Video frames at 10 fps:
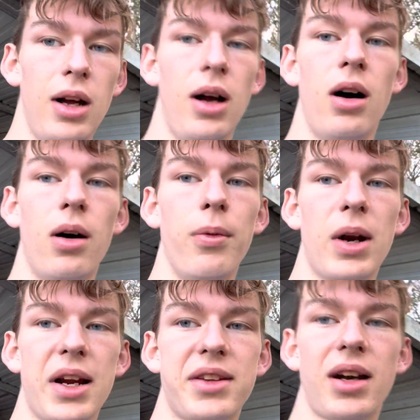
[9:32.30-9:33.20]
on what
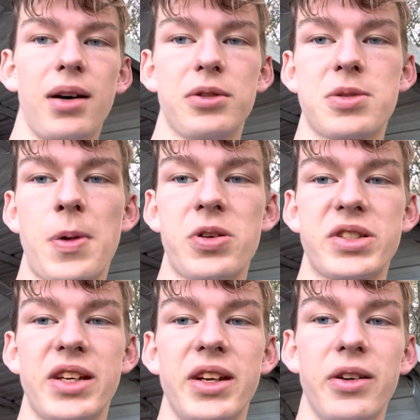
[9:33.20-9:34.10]
I thought it was supposed
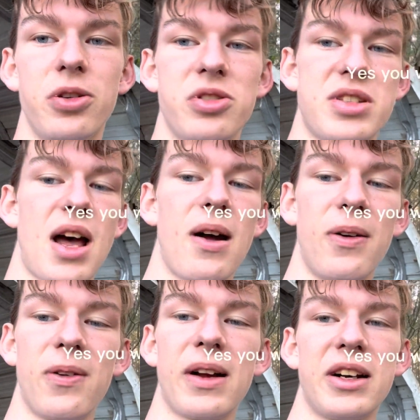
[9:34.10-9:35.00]
to do. So
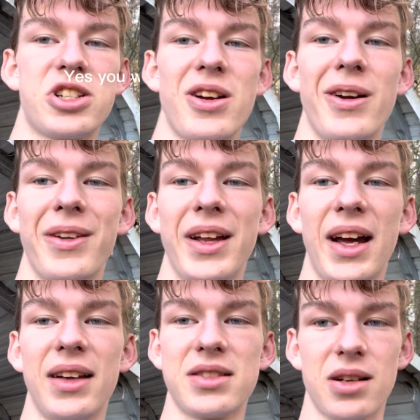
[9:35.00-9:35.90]
we're going to show you all
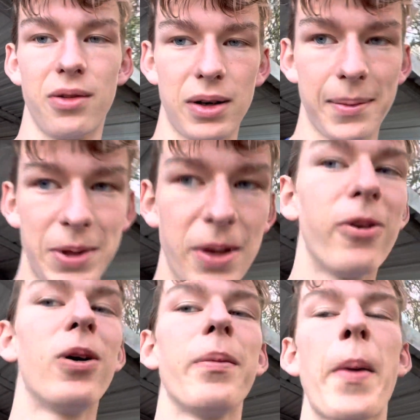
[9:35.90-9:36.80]
that. So we're going to put the
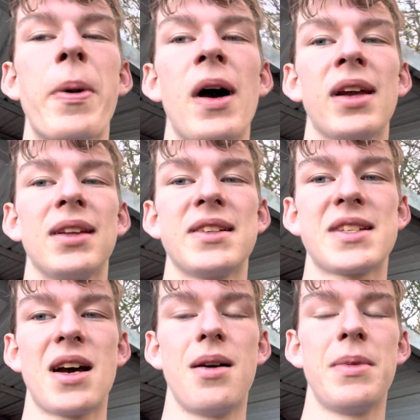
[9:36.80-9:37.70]
phone in my pocket this
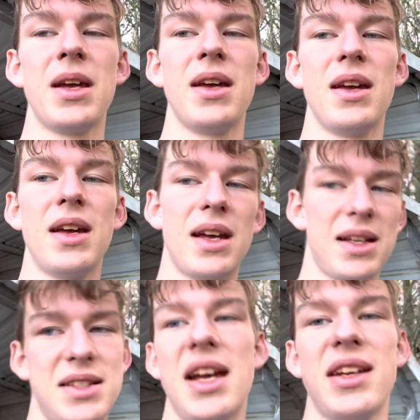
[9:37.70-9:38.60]
time
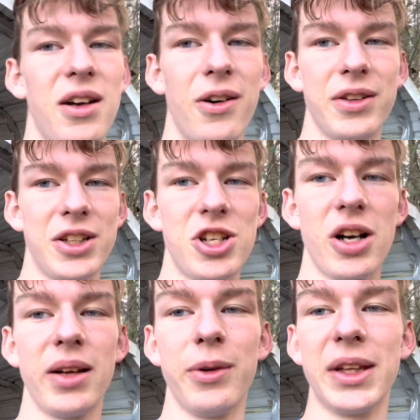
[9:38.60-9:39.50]
and take y'all on the
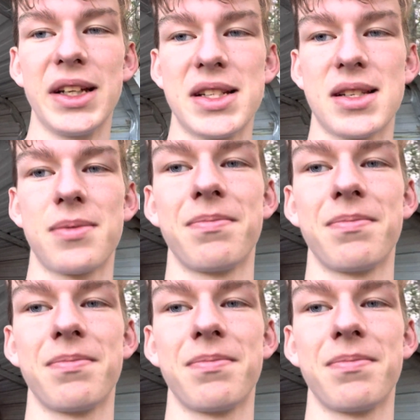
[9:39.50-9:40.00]
journey with us.